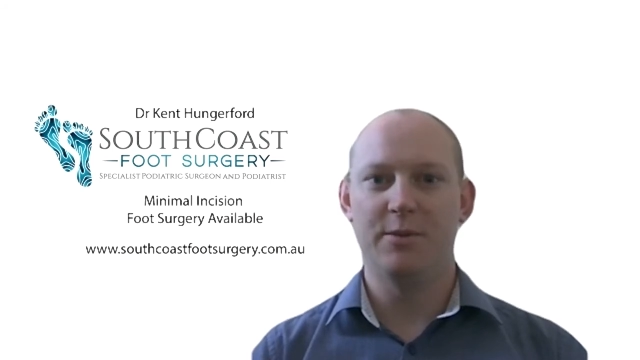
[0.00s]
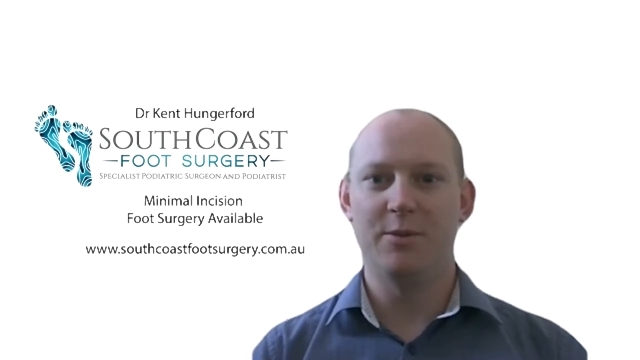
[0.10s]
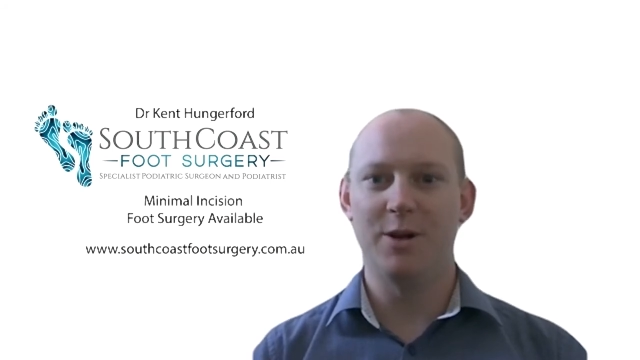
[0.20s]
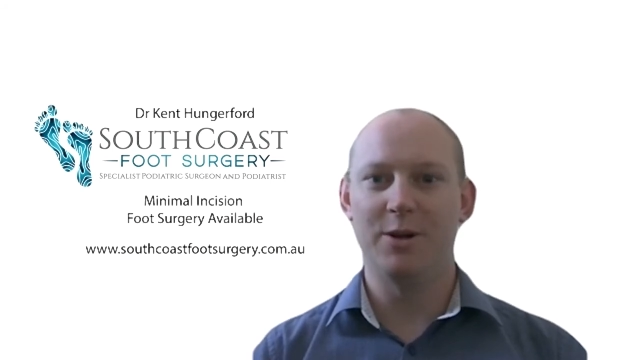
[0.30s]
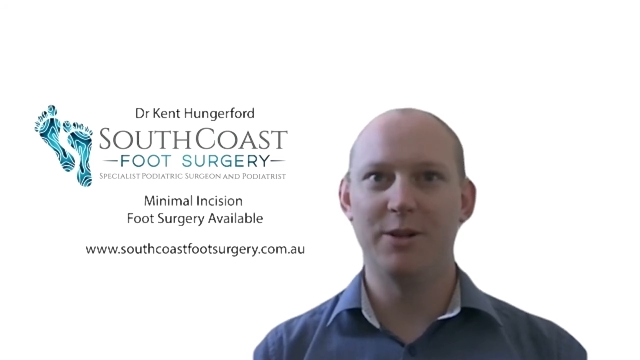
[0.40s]

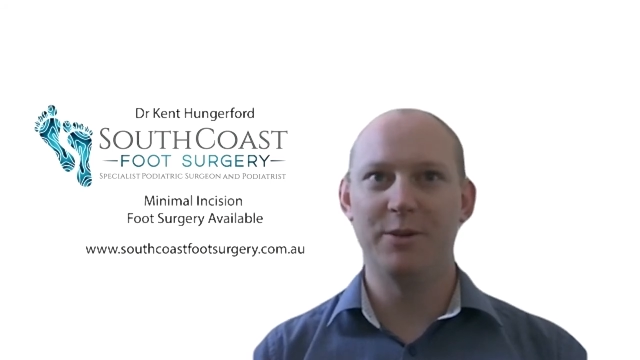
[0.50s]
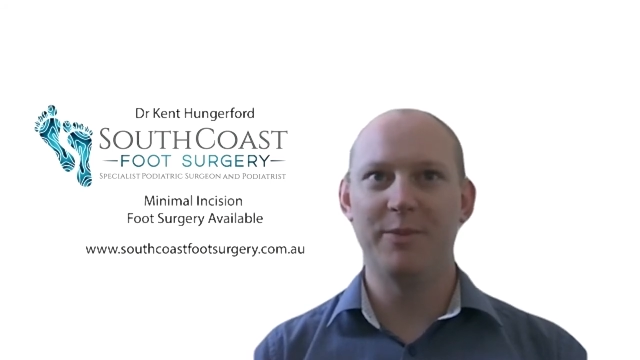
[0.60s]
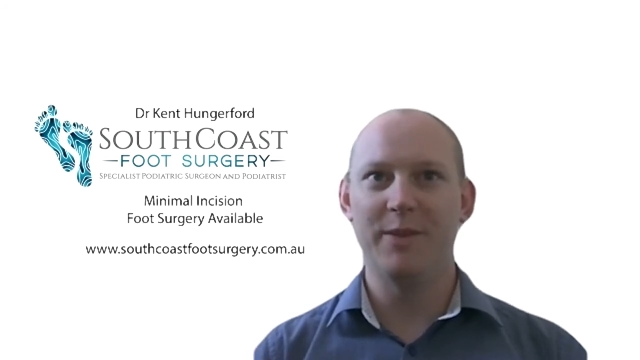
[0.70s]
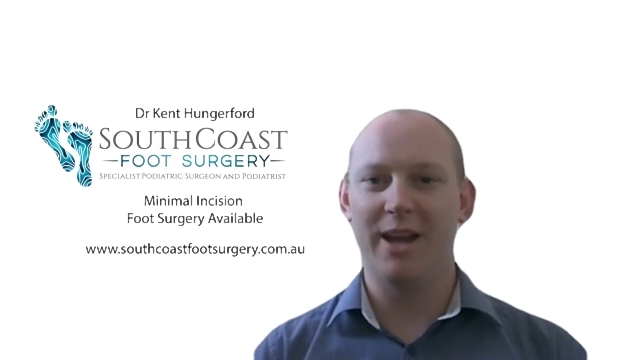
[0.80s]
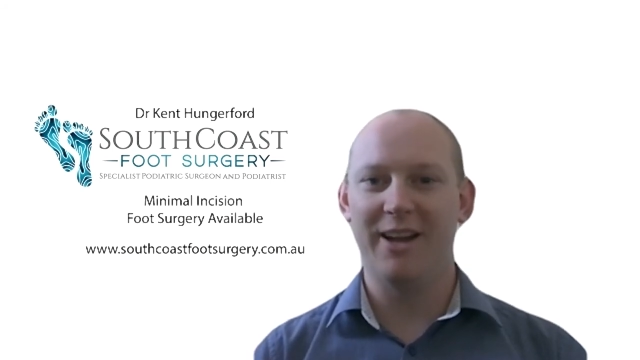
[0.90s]

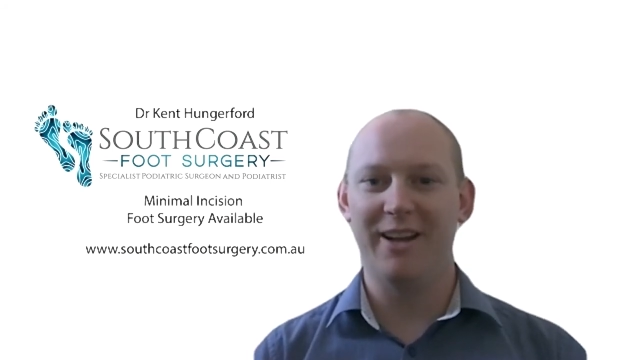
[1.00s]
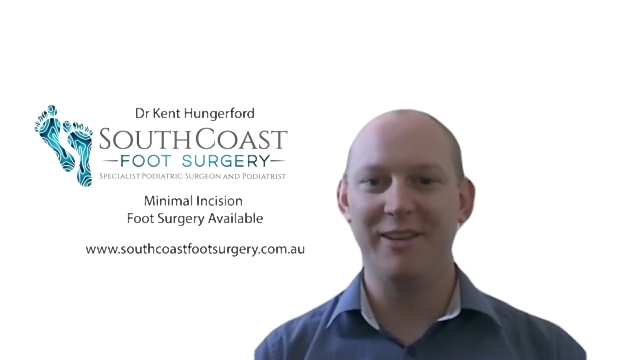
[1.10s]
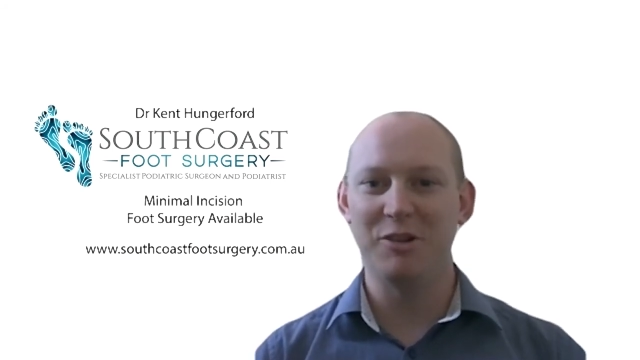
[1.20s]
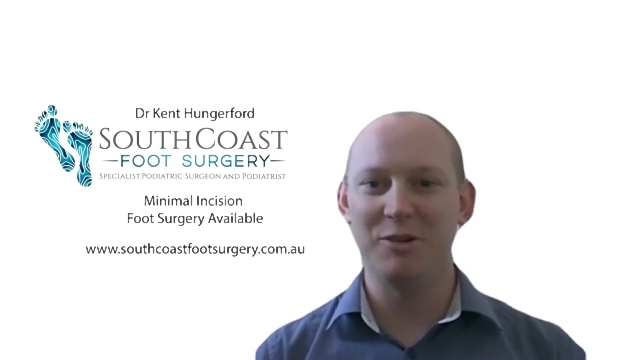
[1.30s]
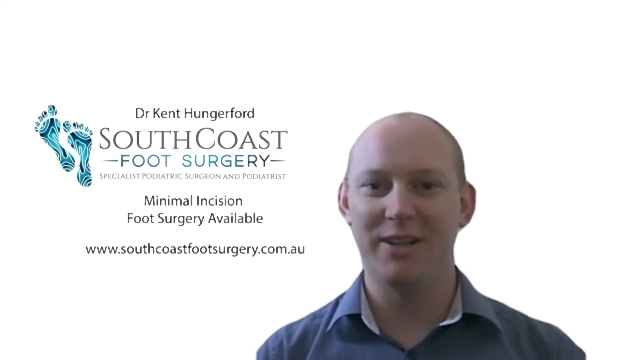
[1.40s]
Welcome,
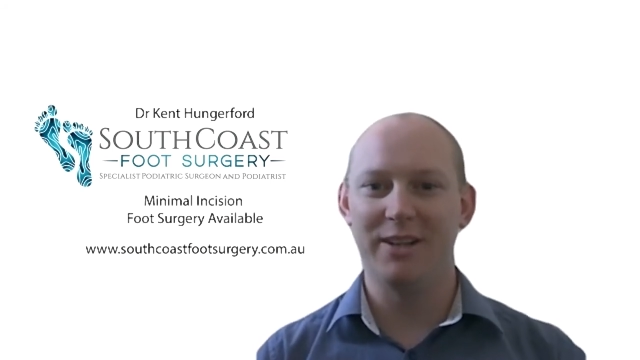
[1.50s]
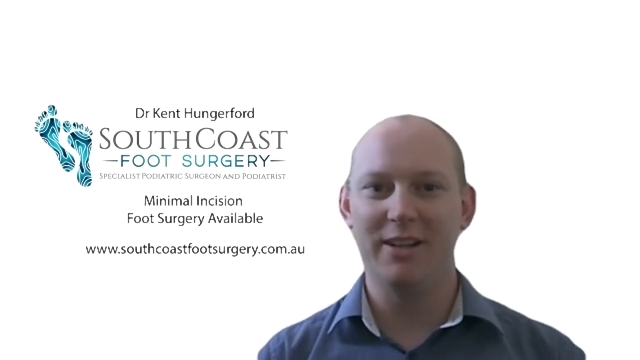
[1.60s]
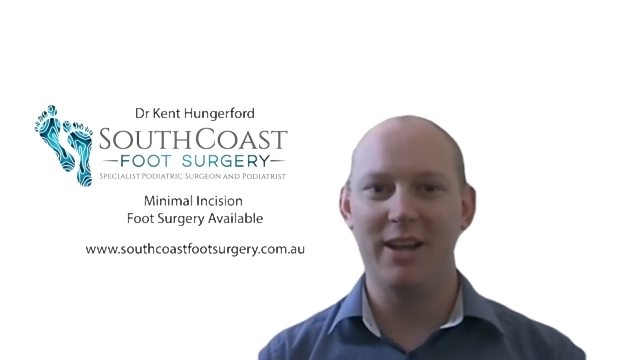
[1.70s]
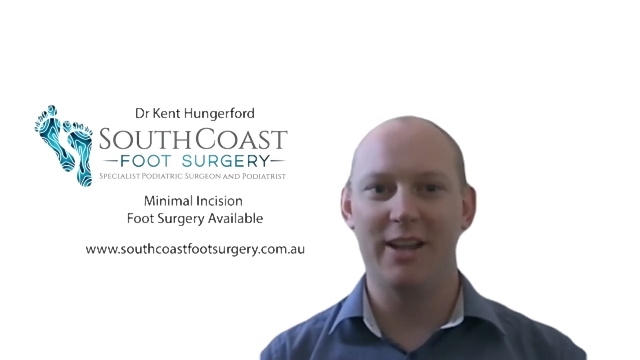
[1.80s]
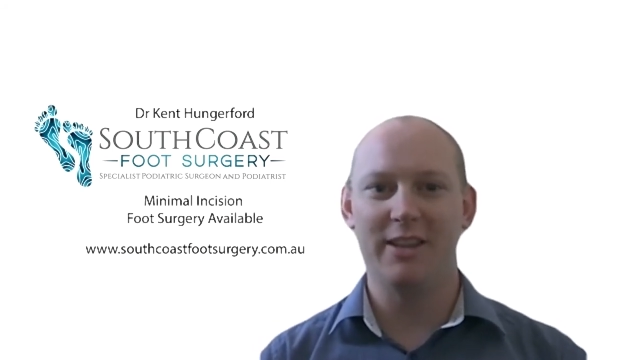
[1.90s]
everyone.
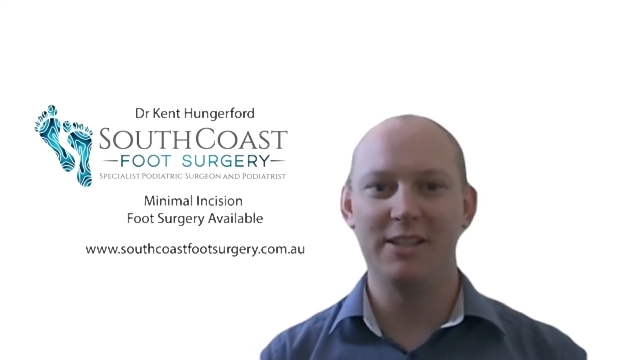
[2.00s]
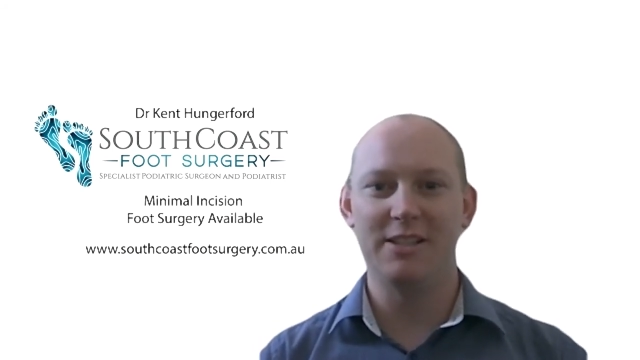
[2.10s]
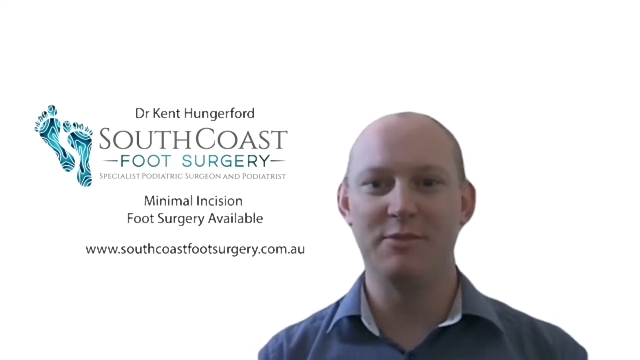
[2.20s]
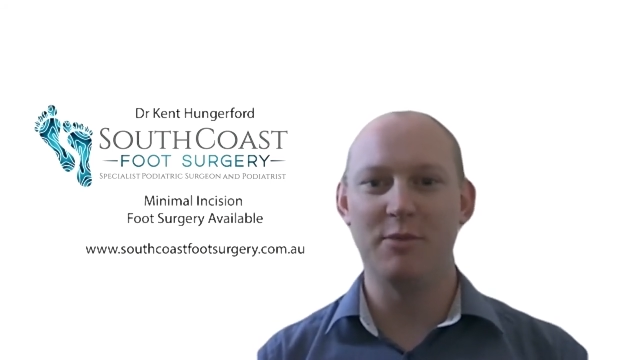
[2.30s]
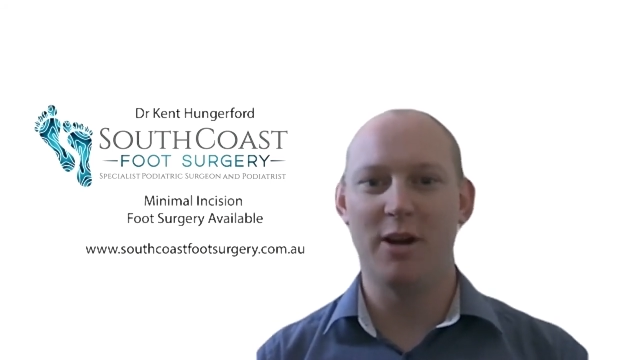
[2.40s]
This
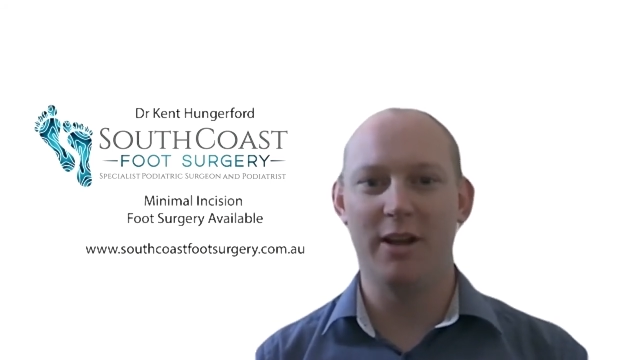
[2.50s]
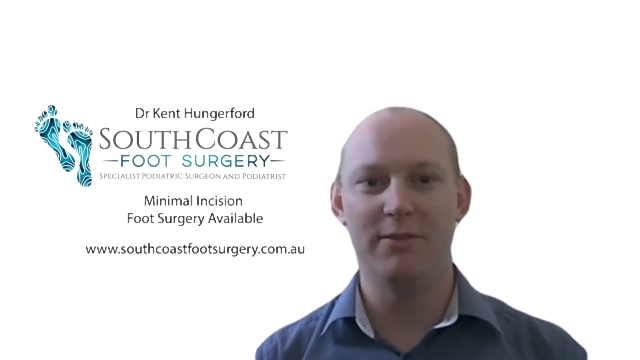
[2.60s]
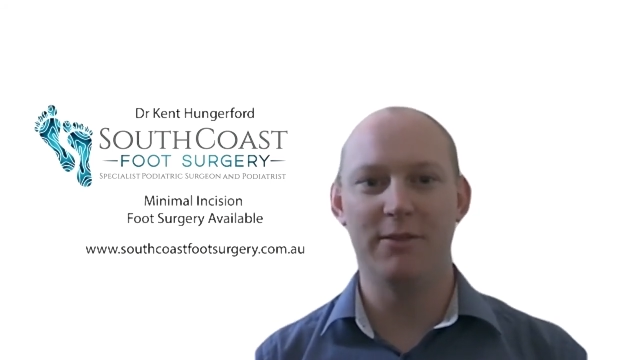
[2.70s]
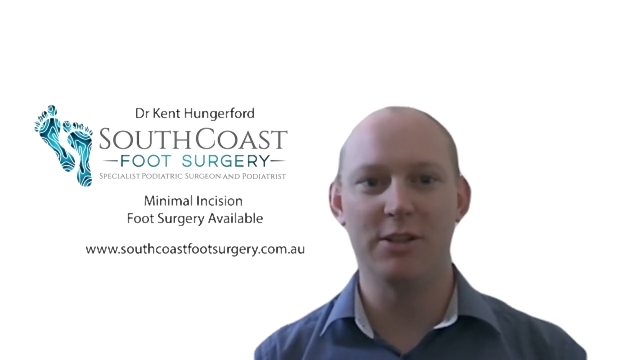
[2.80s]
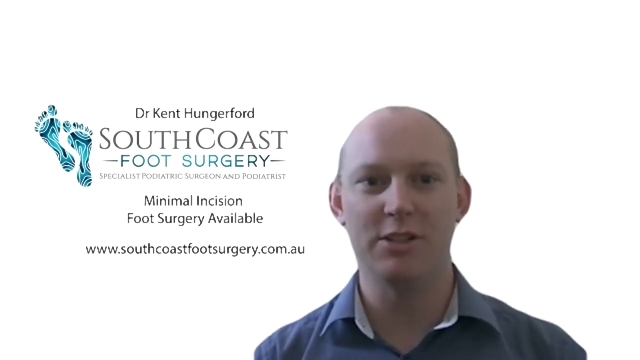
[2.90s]
is my
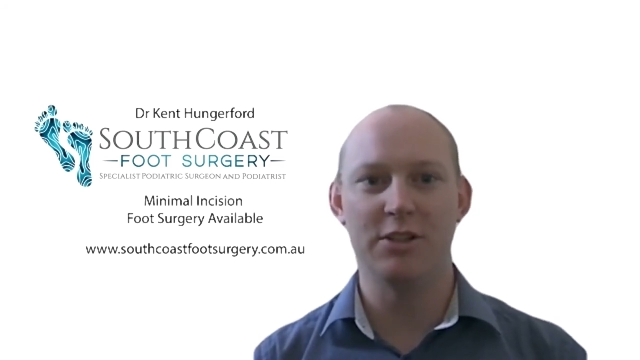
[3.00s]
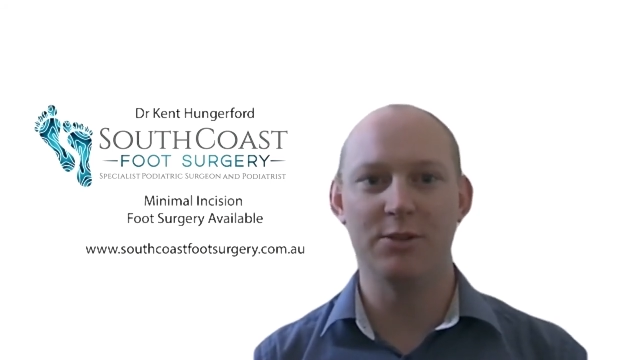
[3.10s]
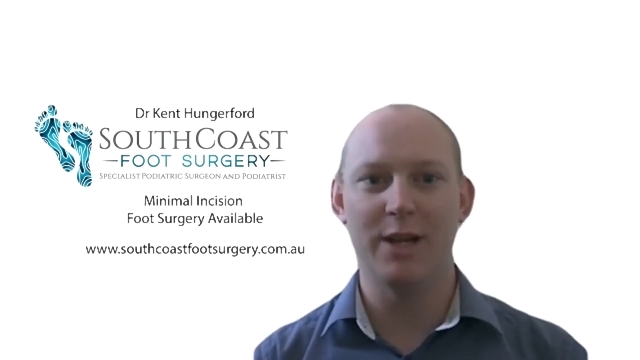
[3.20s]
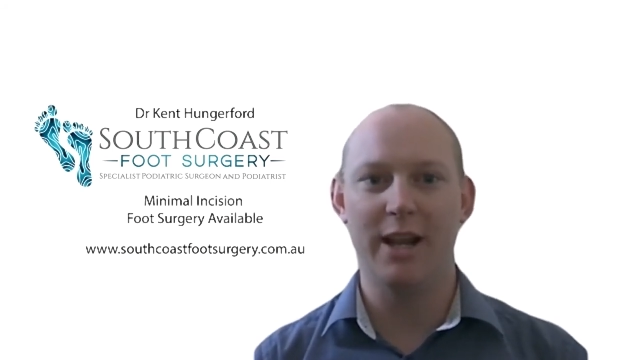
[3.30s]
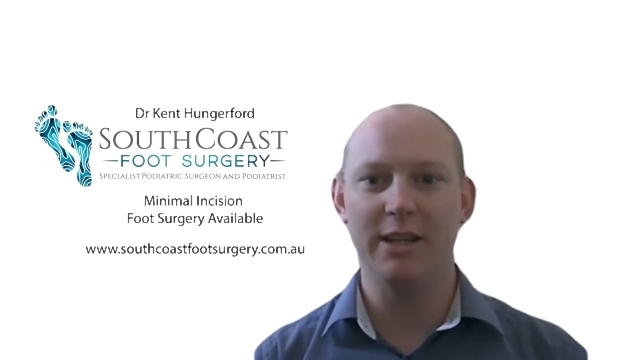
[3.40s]
first
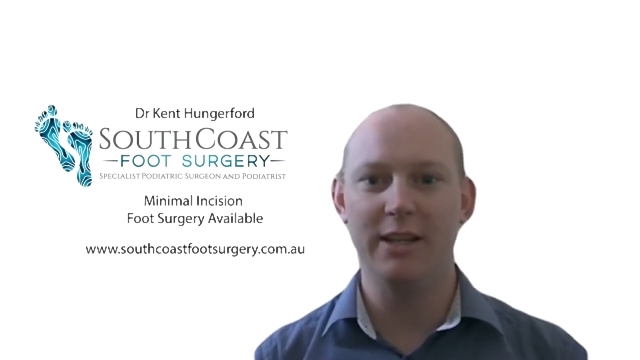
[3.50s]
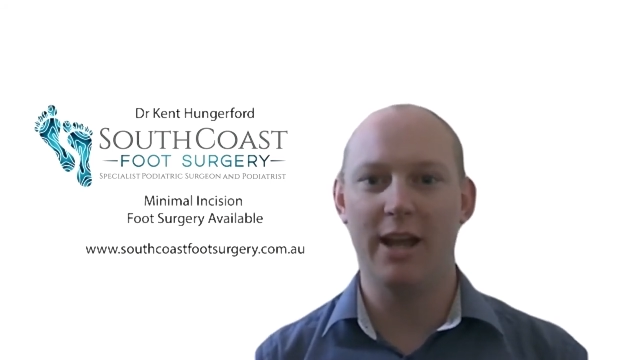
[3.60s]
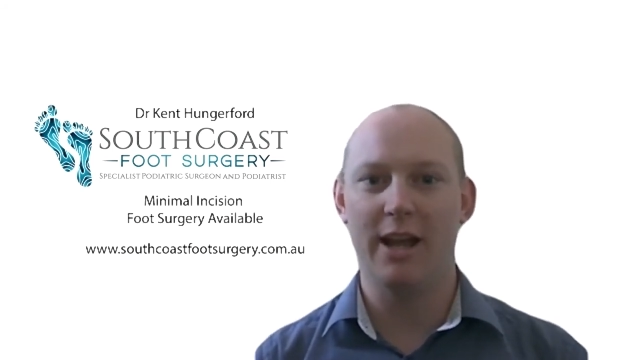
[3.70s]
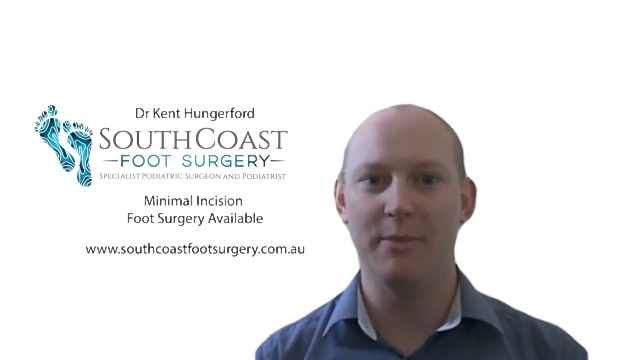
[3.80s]
Q&A.